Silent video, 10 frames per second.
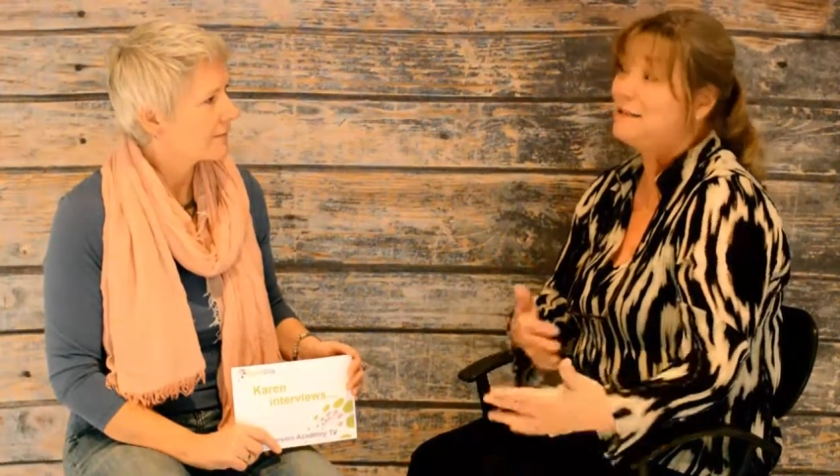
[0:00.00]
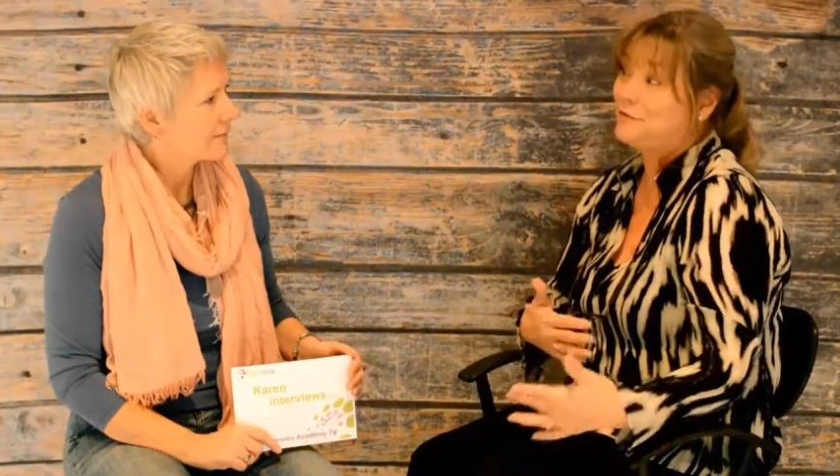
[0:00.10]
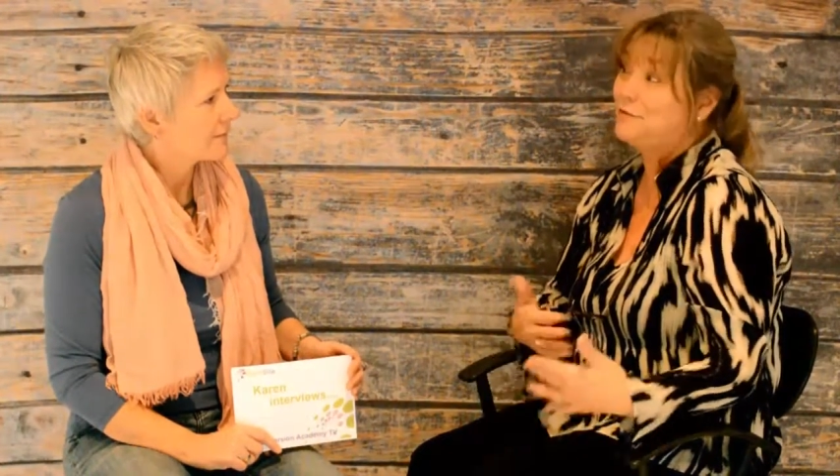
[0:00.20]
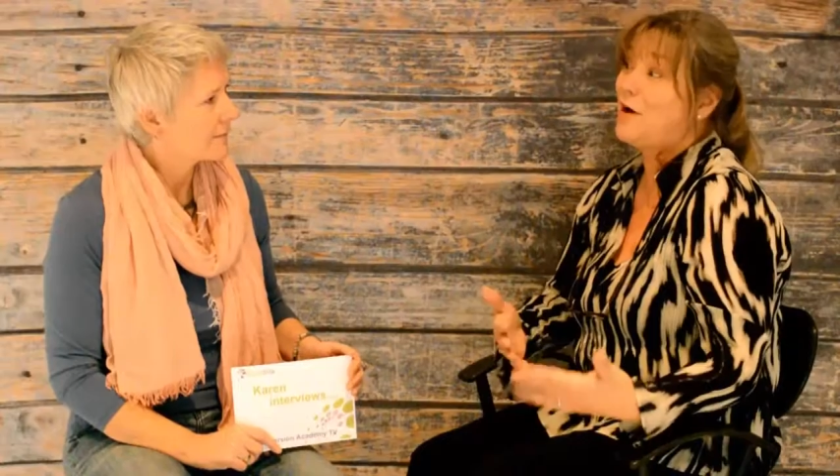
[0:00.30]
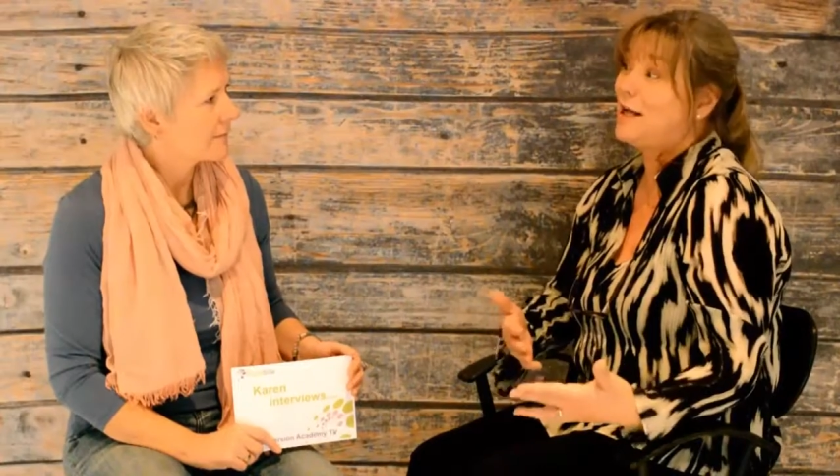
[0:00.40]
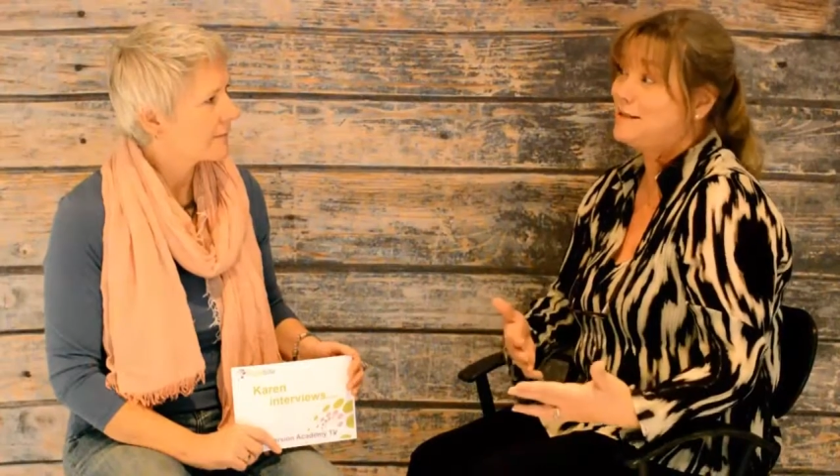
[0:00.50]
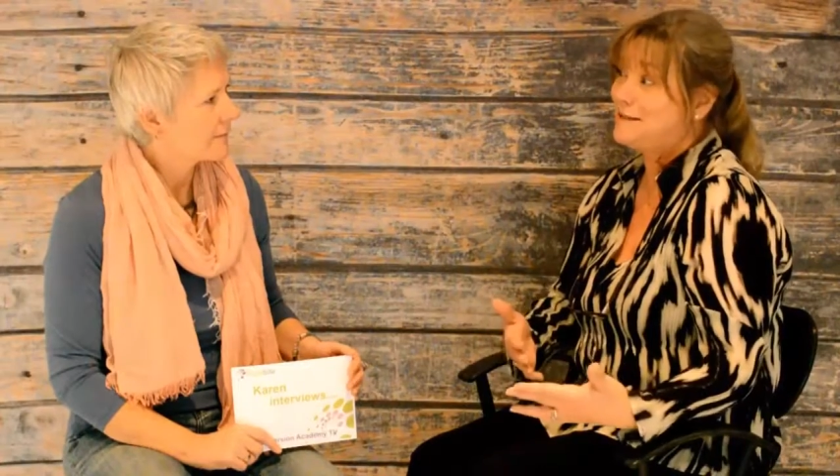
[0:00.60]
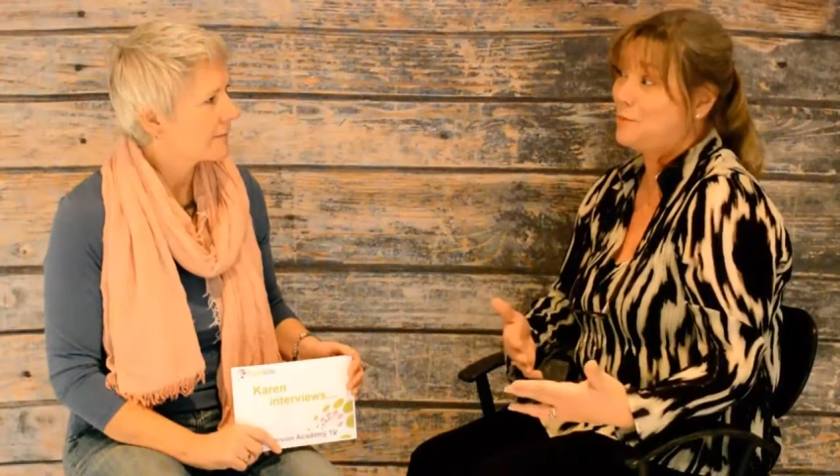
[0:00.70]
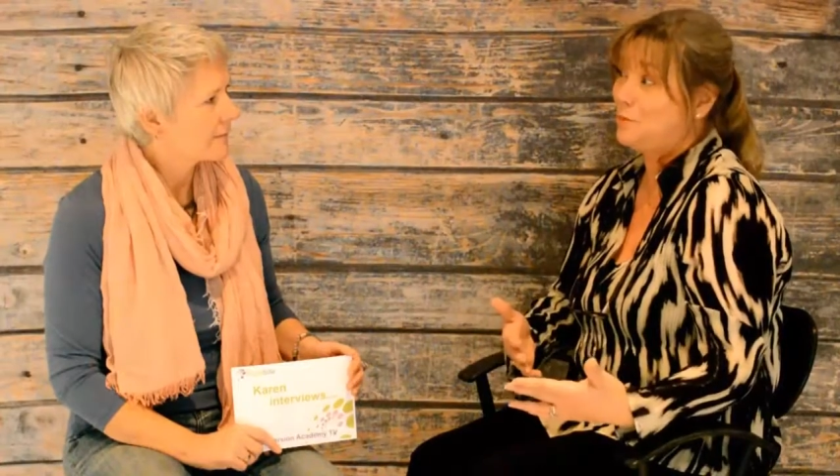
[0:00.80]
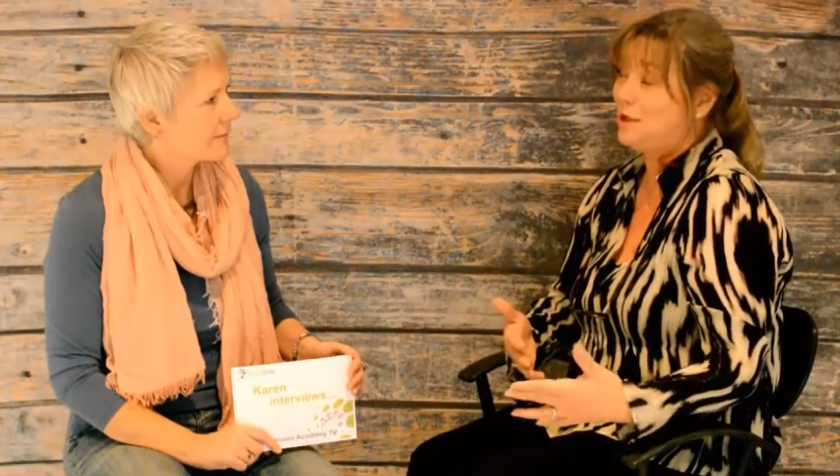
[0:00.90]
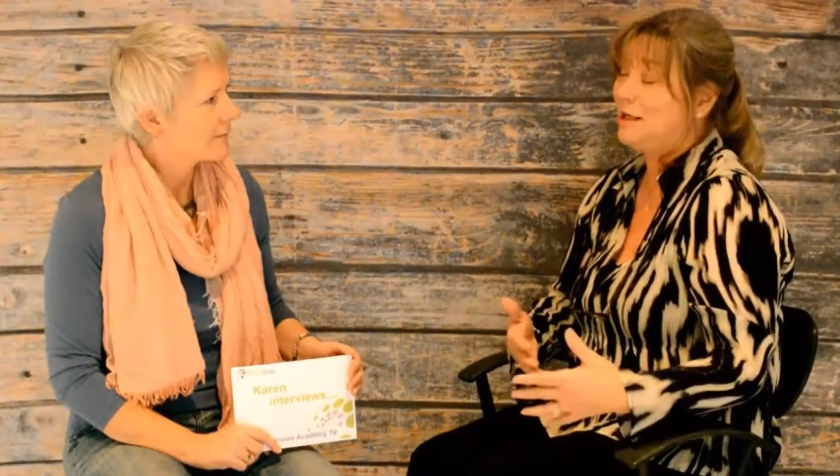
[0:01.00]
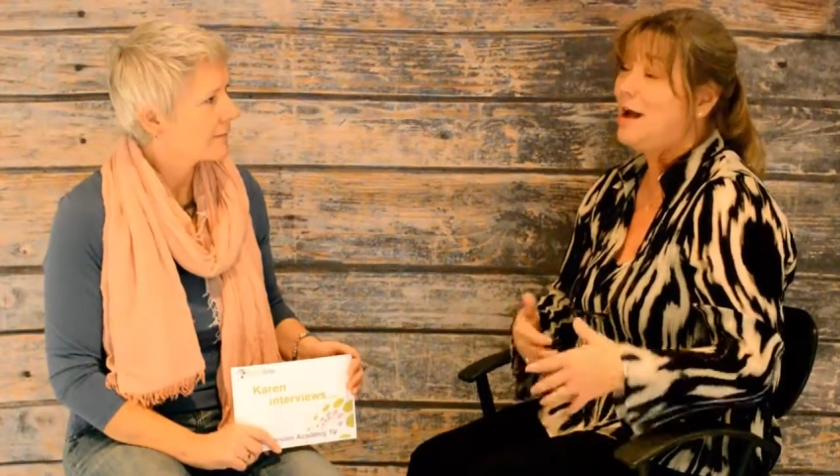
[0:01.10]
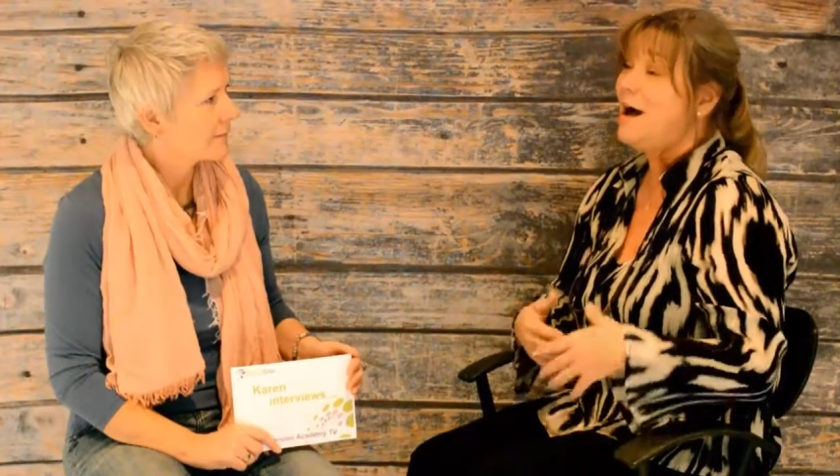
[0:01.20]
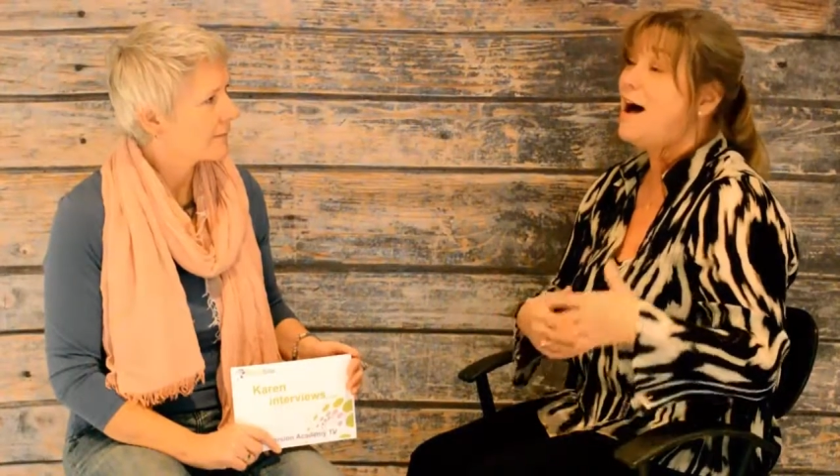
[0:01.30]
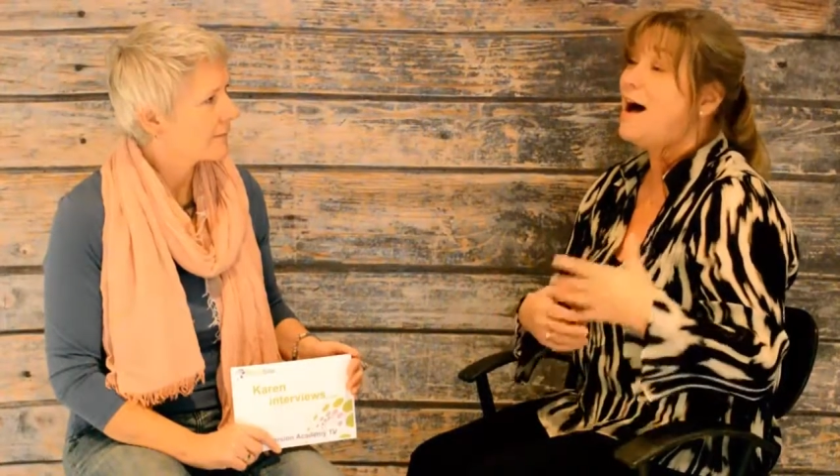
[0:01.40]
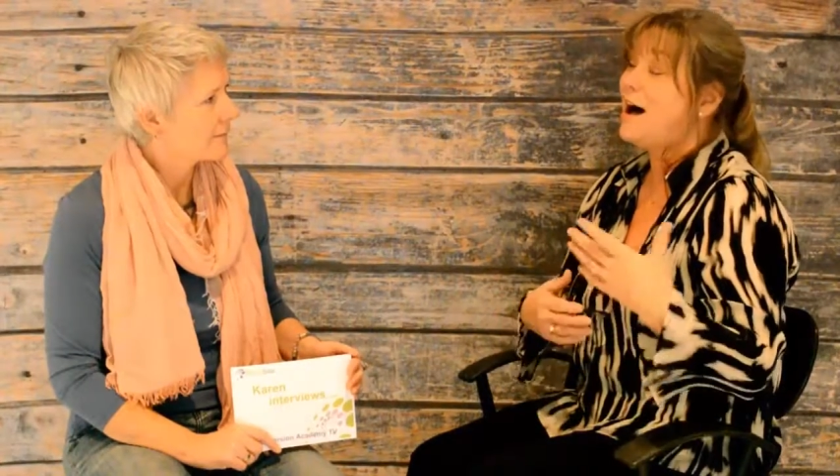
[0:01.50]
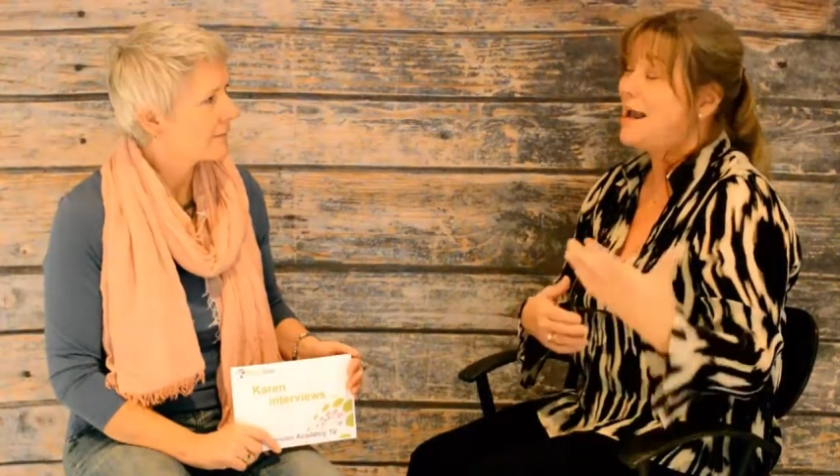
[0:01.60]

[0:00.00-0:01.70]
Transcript: to find someone, I